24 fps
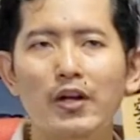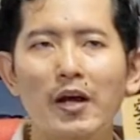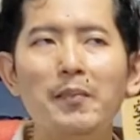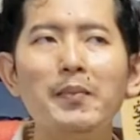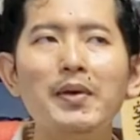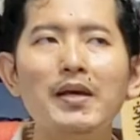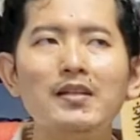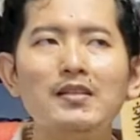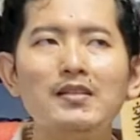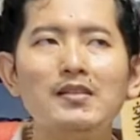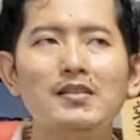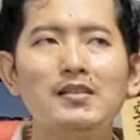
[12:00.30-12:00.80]
So that
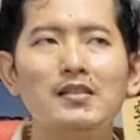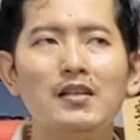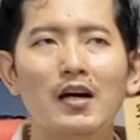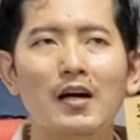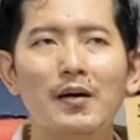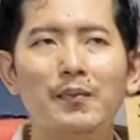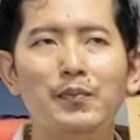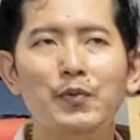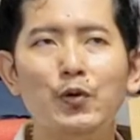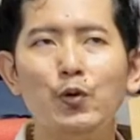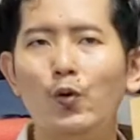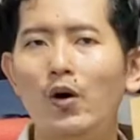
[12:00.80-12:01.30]
means
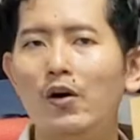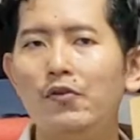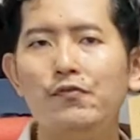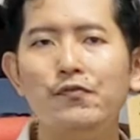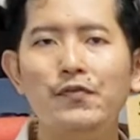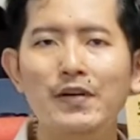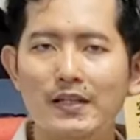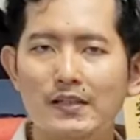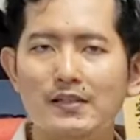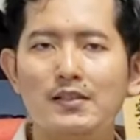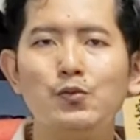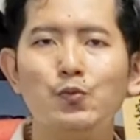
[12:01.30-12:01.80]
you are
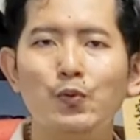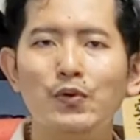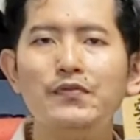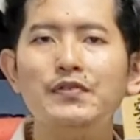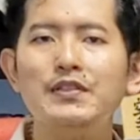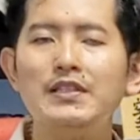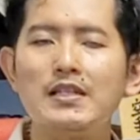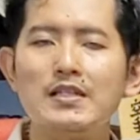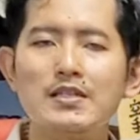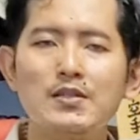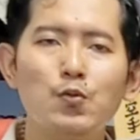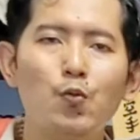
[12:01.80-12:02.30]
fixed
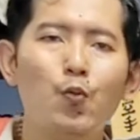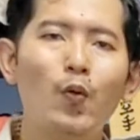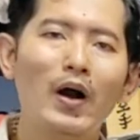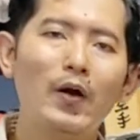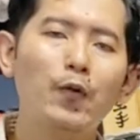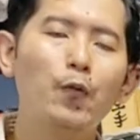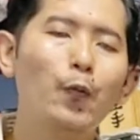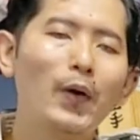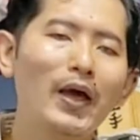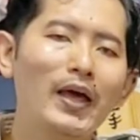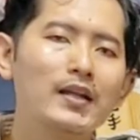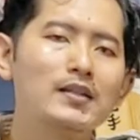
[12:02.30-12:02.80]
with just
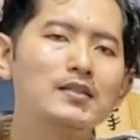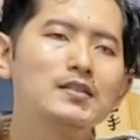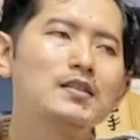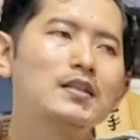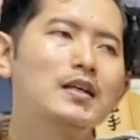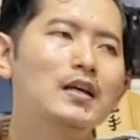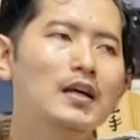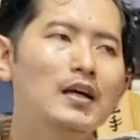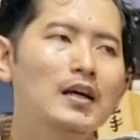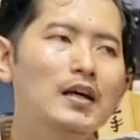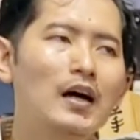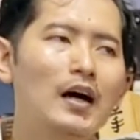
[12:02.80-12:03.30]
one weight
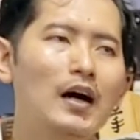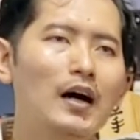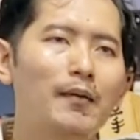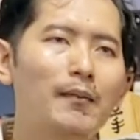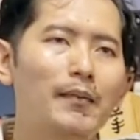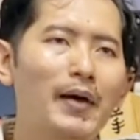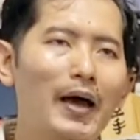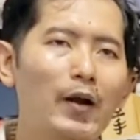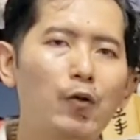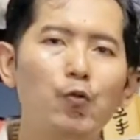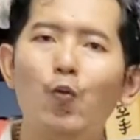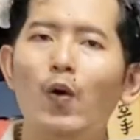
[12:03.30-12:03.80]

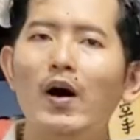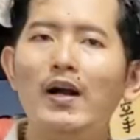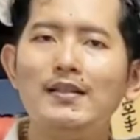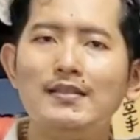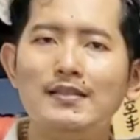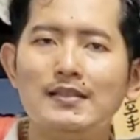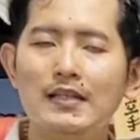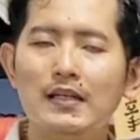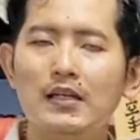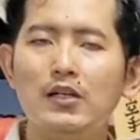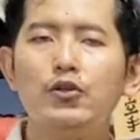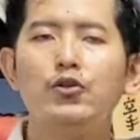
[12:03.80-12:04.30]
and
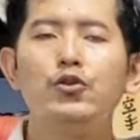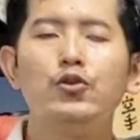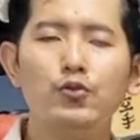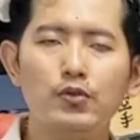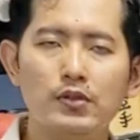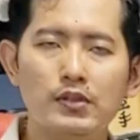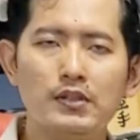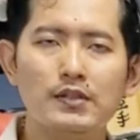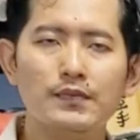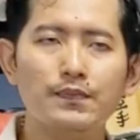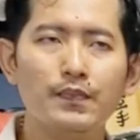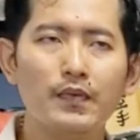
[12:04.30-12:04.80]
one single
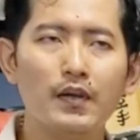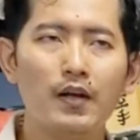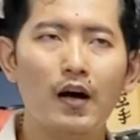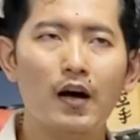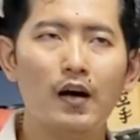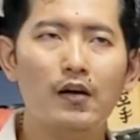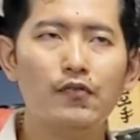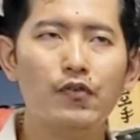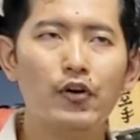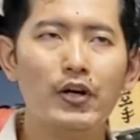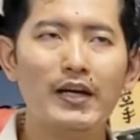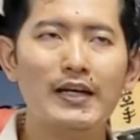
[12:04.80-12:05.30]
use
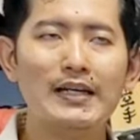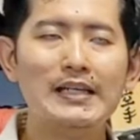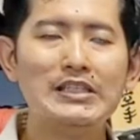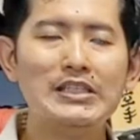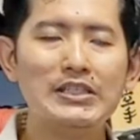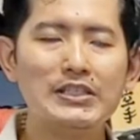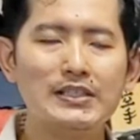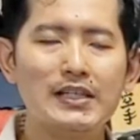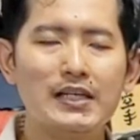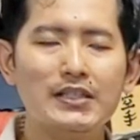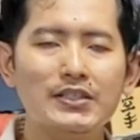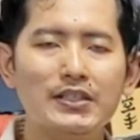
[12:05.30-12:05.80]
for the
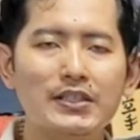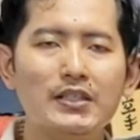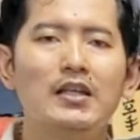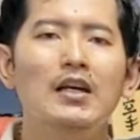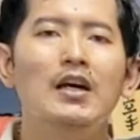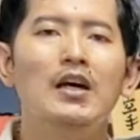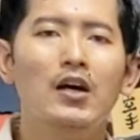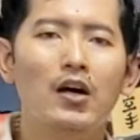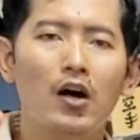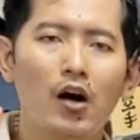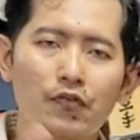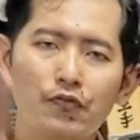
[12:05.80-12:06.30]
Ishisashi.
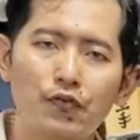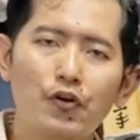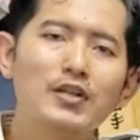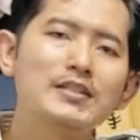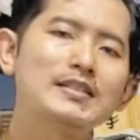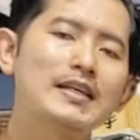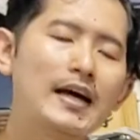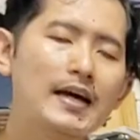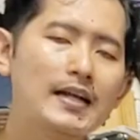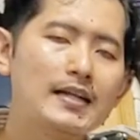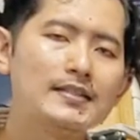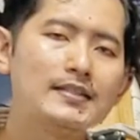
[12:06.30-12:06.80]
Of
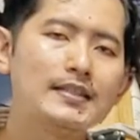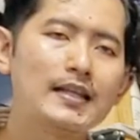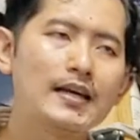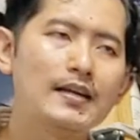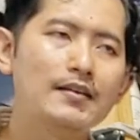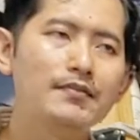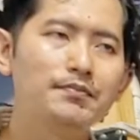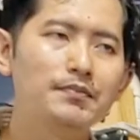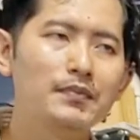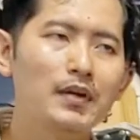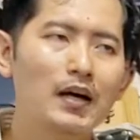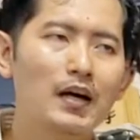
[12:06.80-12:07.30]
course, I
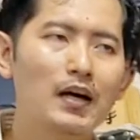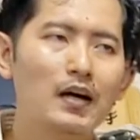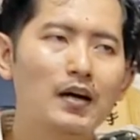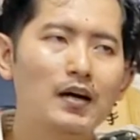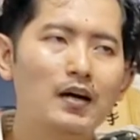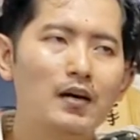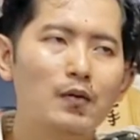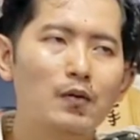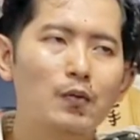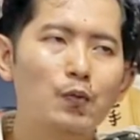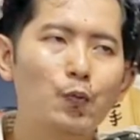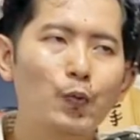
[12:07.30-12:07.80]

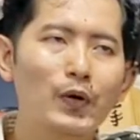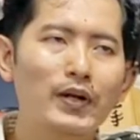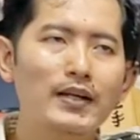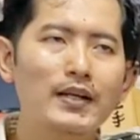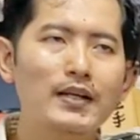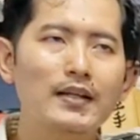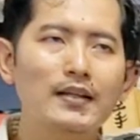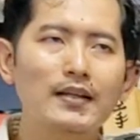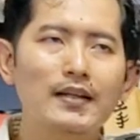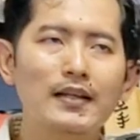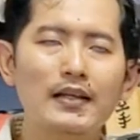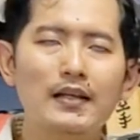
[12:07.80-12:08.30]
understand
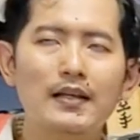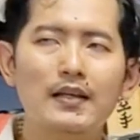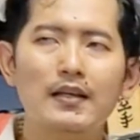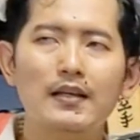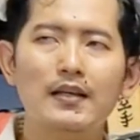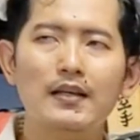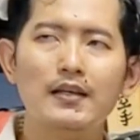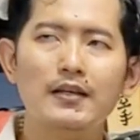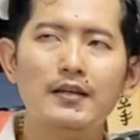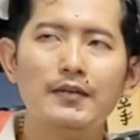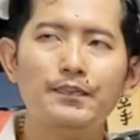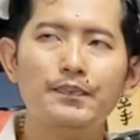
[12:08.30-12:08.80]
within
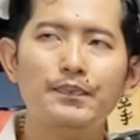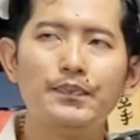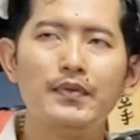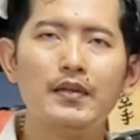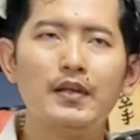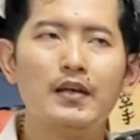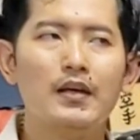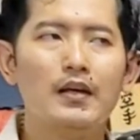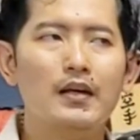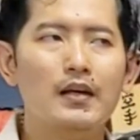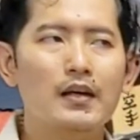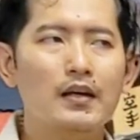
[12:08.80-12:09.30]
the
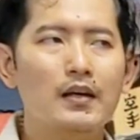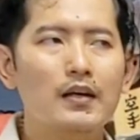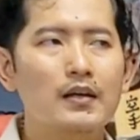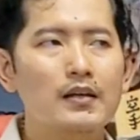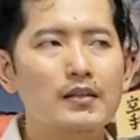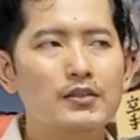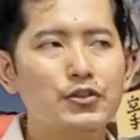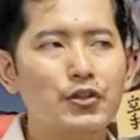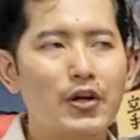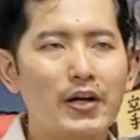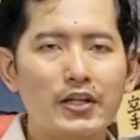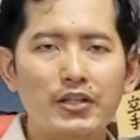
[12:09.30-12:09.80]

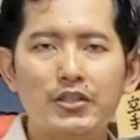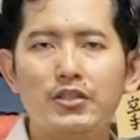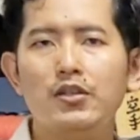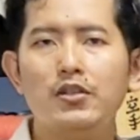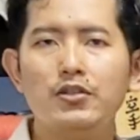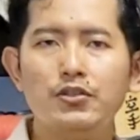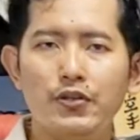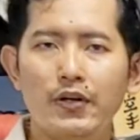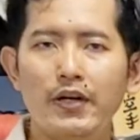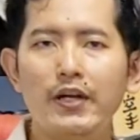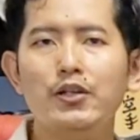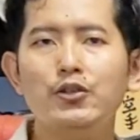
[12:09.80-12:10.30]

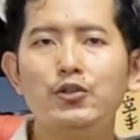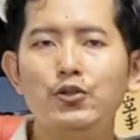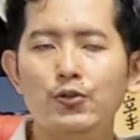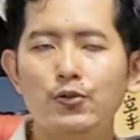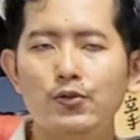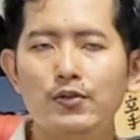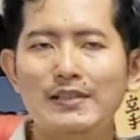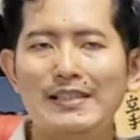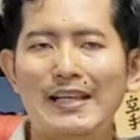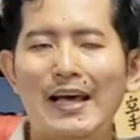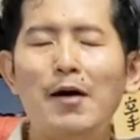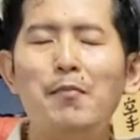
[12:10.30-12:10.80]
traditional training
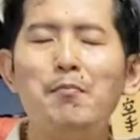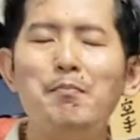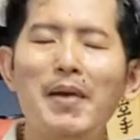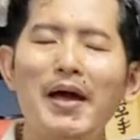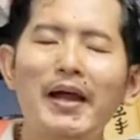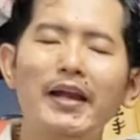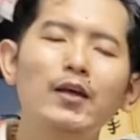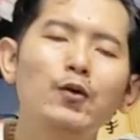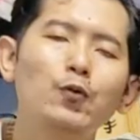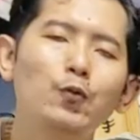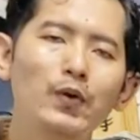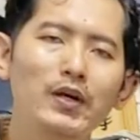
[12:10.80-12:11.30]
tools, there are
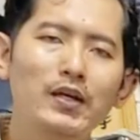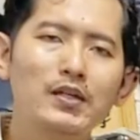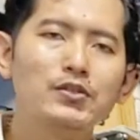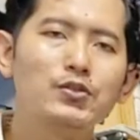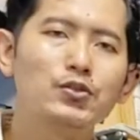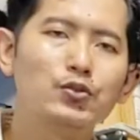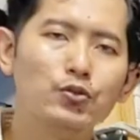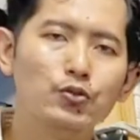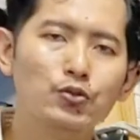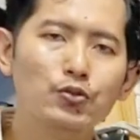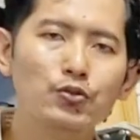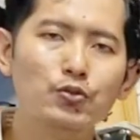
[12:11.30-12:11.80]
many
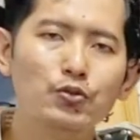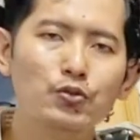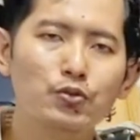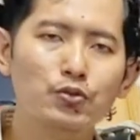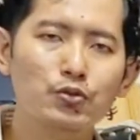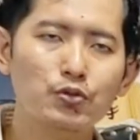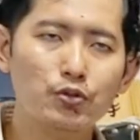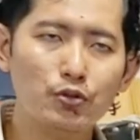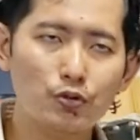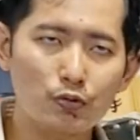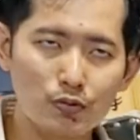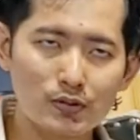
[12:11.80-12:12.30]
ways
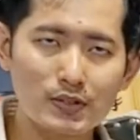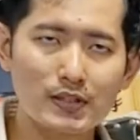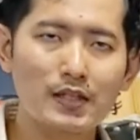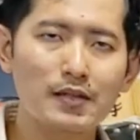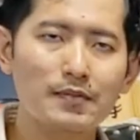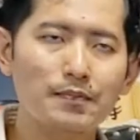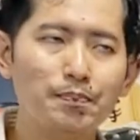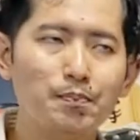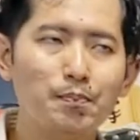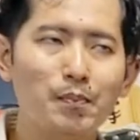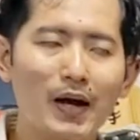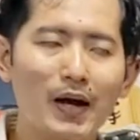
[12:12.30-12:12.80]
to use it,